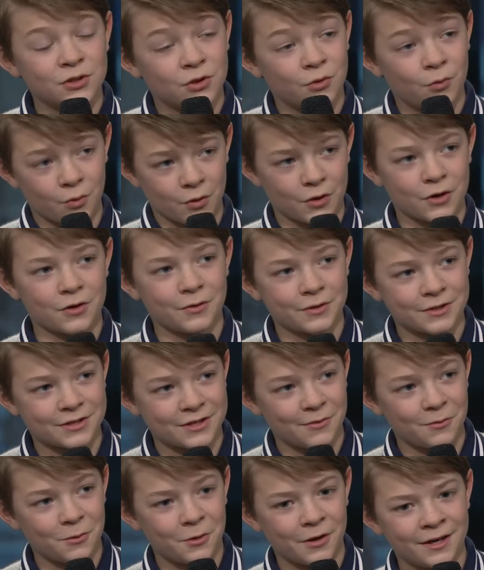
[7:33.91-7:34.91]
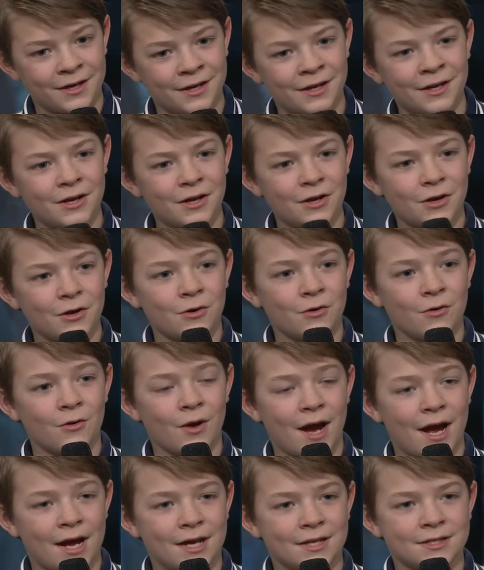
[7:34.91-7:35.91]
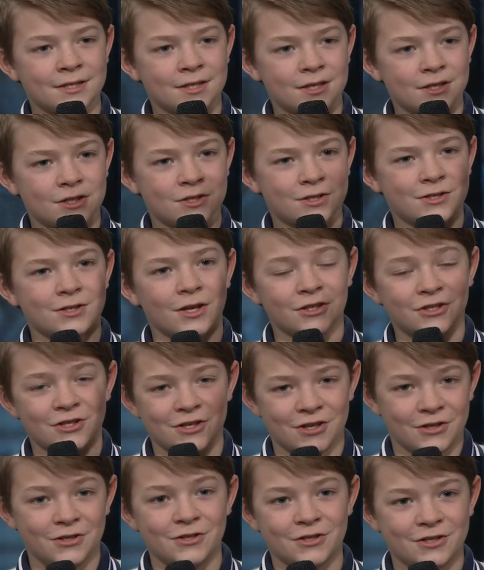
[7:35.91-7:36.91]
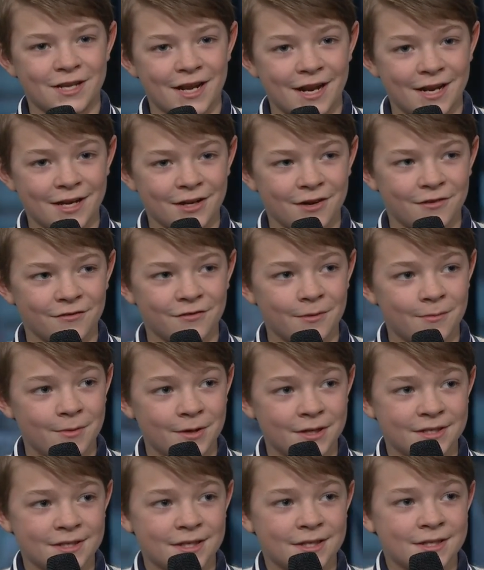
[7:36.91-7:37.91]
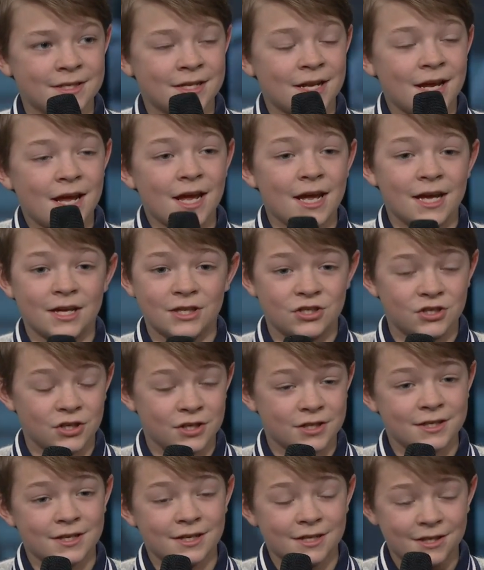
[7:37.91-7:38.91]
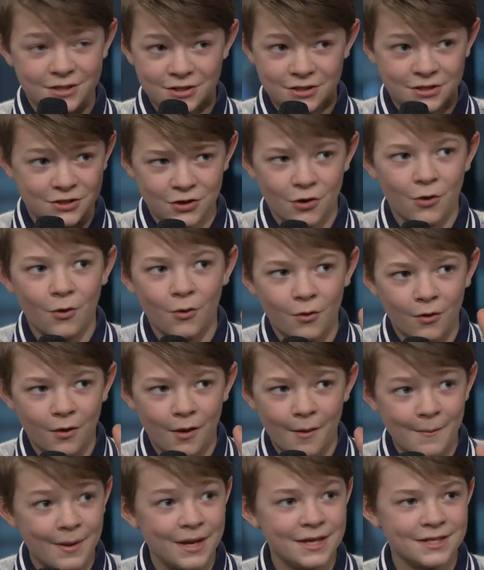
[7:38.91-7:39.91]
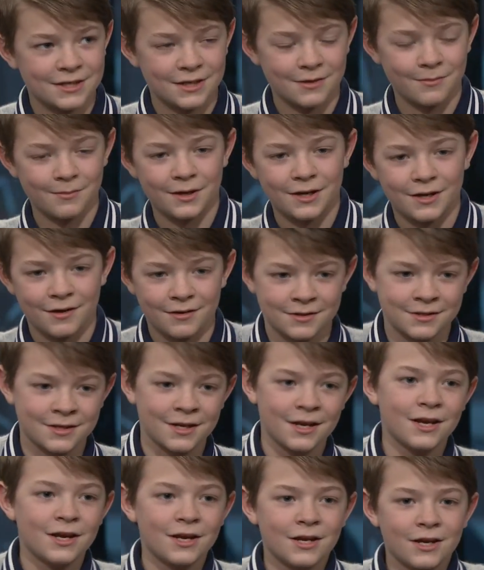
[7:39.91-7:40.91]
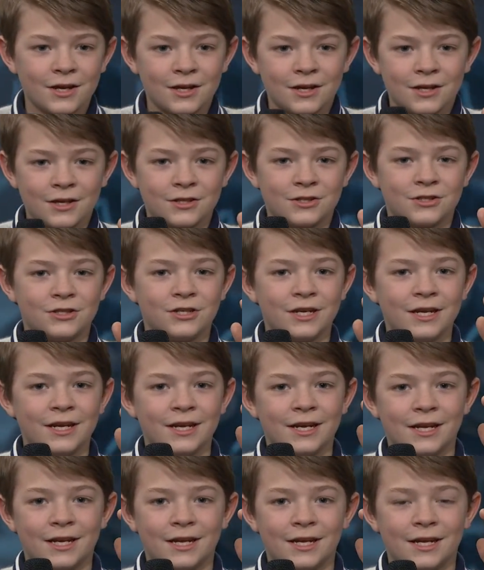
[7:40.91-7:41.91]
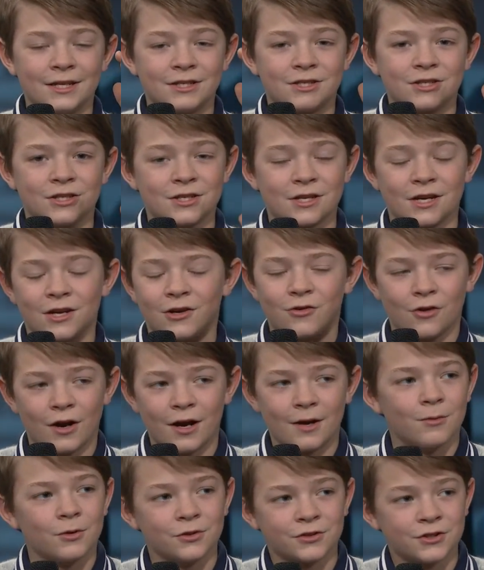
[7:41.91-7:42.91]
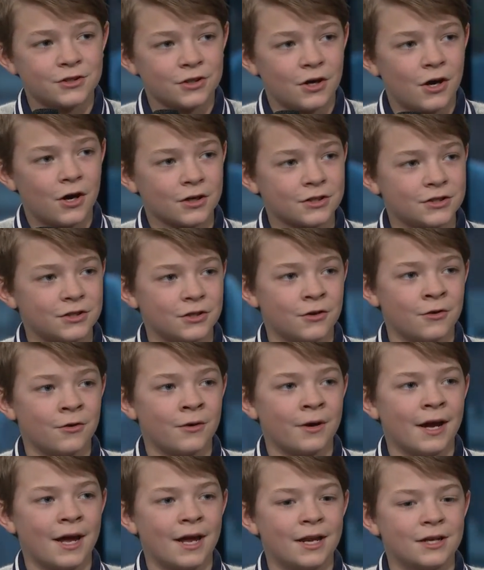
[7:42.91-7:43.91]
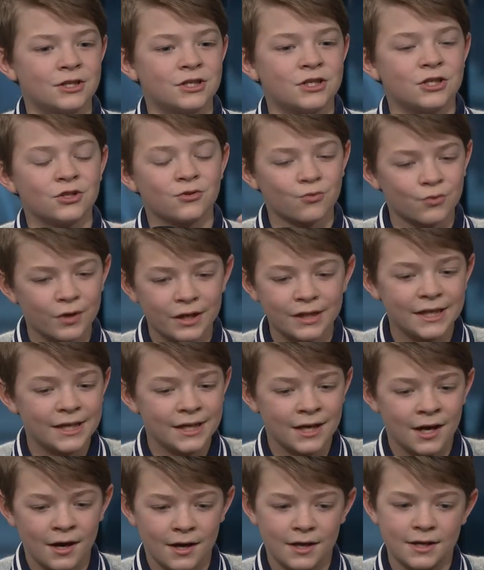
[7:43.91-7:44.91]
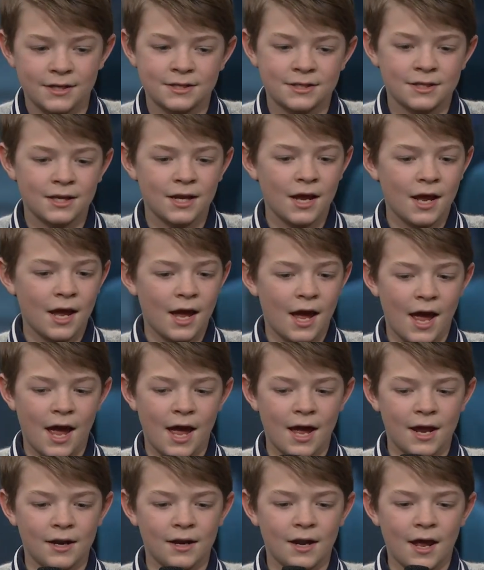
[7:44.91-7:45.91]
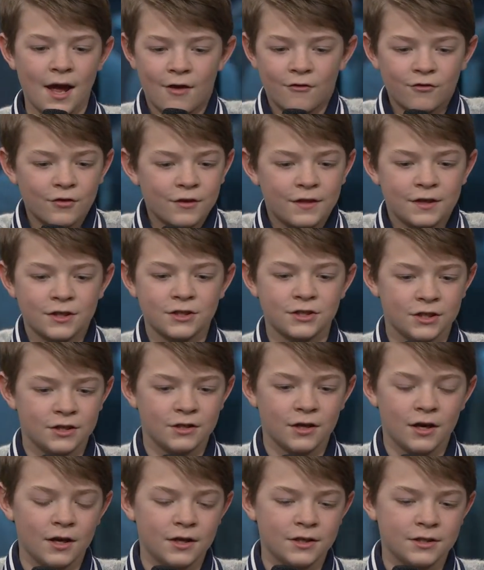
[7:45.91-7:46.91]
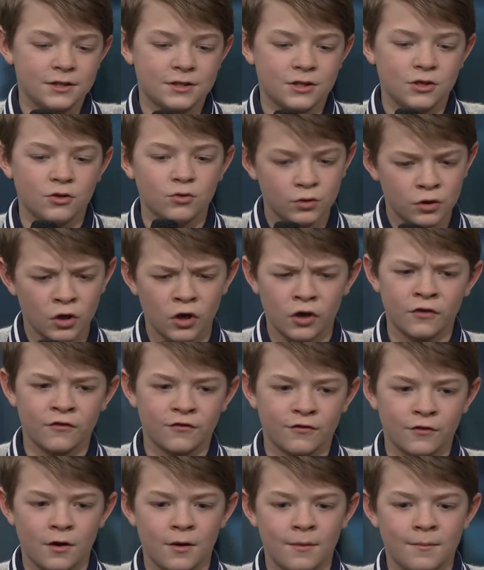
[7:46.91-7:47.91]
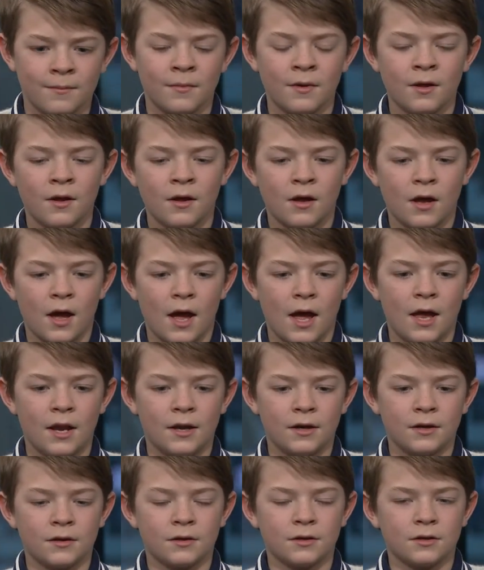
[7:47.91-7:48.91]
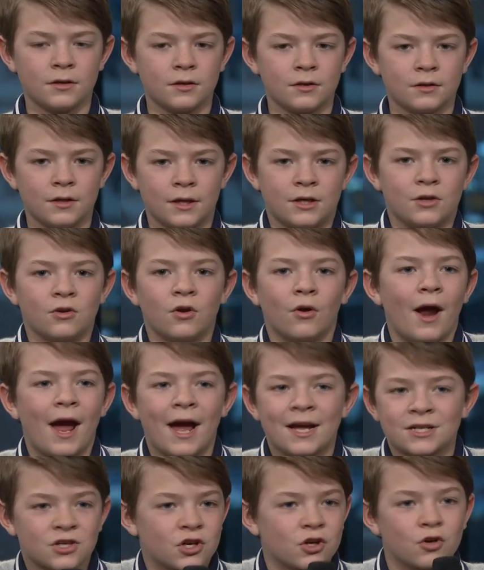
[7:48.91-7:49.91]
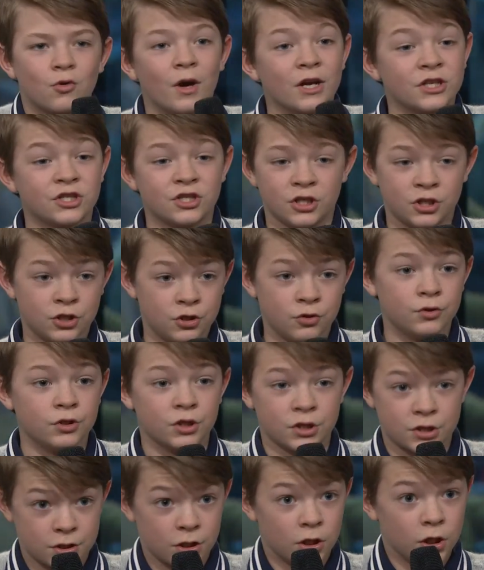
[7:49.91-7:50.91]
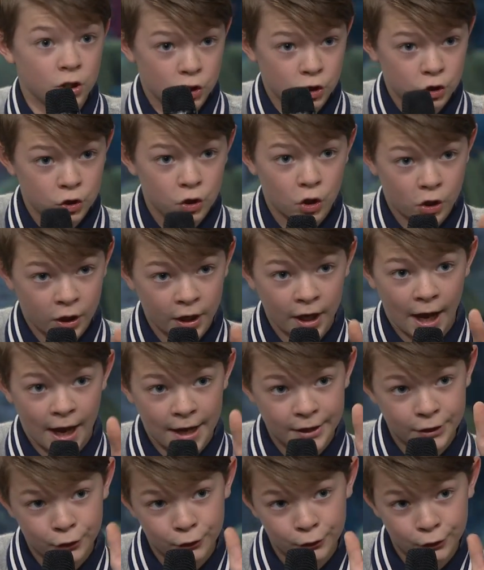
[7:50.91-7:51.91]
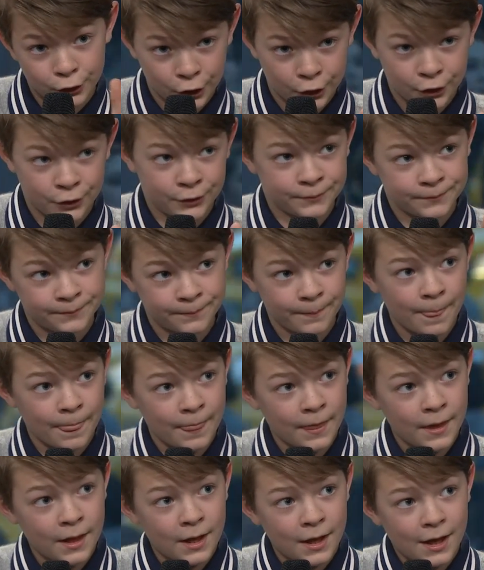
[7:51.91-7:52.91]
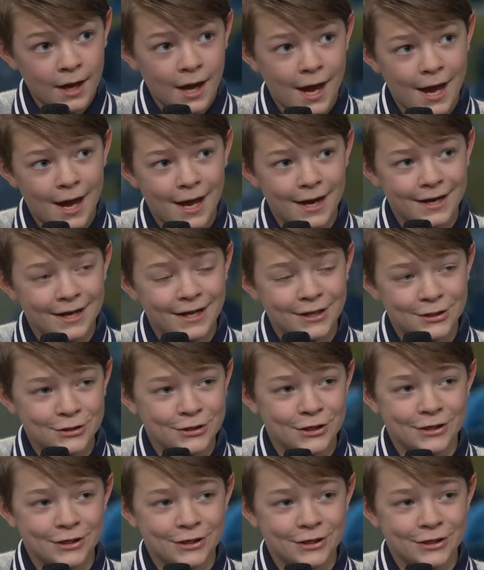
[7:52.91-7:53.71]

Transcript: to work with someone who has such an understanding of the business is just so amazing because she is just incredible to talk to, and she's really nice and everything she does, you learn from, and like you don't ask her questions, you just look and you learn, and it's